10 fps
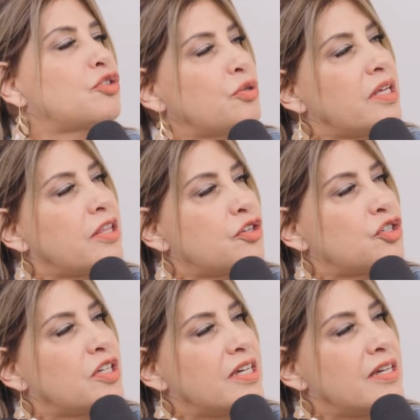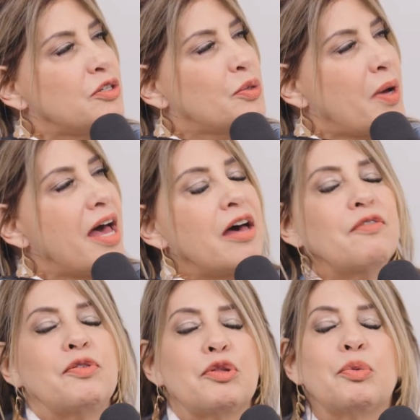Judith, you
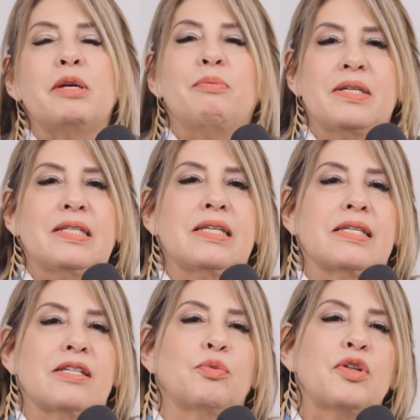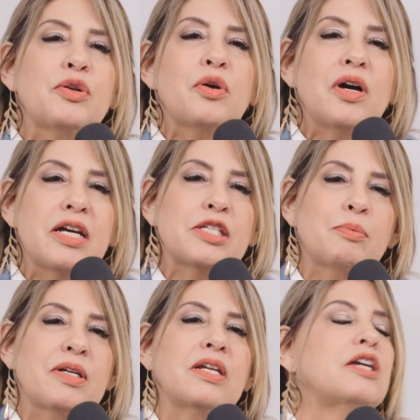have 3 businesses with your
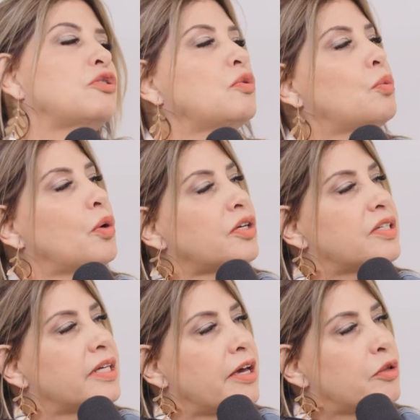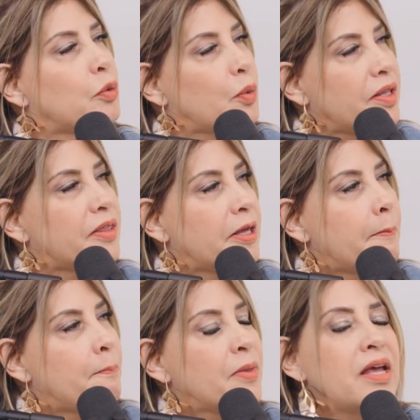husband, and you work together with
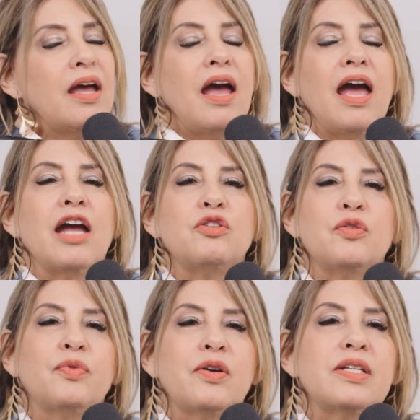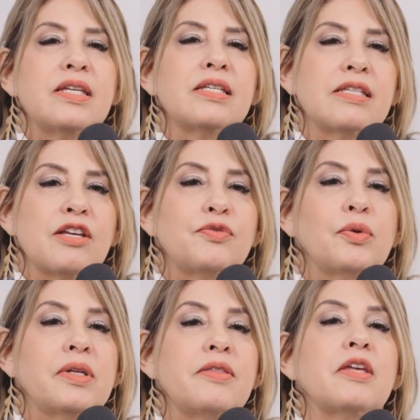him, and you're very
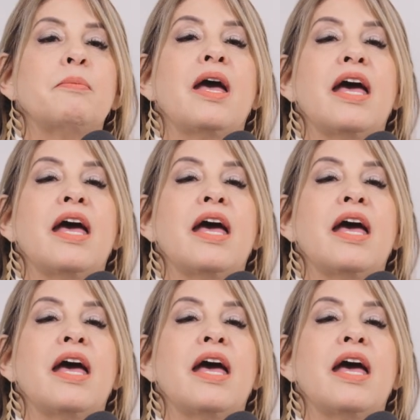successful in them.